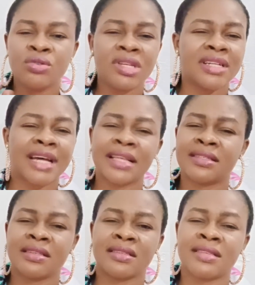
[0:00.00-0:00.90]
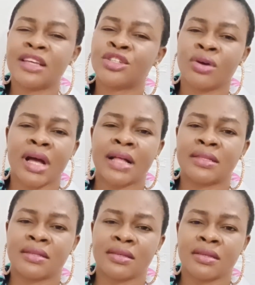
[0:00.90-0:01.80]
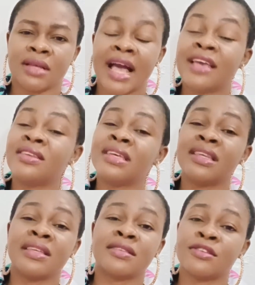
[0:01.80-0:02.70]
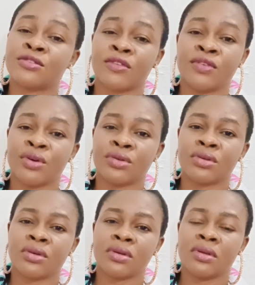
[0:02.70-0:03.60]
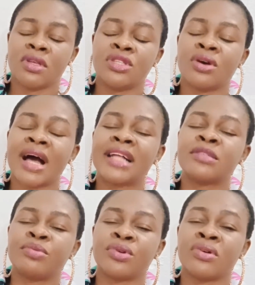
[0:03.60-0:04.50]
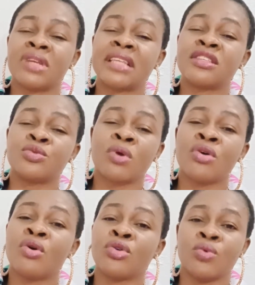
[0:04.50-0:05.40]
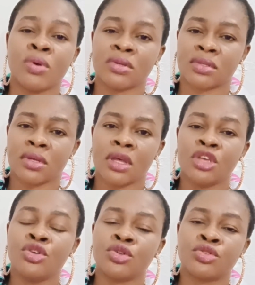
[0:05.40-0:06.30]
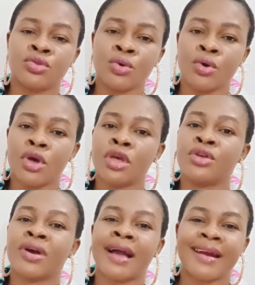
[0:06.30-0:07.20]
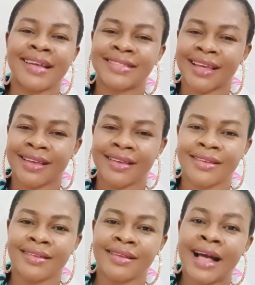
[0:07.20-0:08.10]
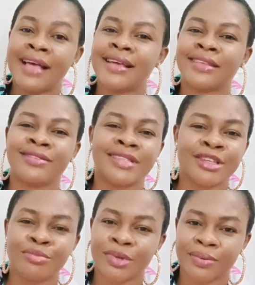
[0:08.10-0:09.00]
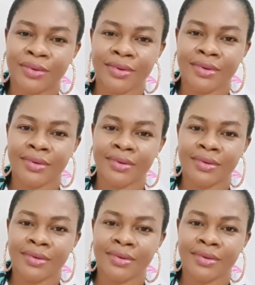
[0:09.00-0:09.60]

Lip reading: Do the right thing. Search your heart. Are you doing the things of God? Is your heart pure? That is what God wants. Your soul, your character, how you are treating people.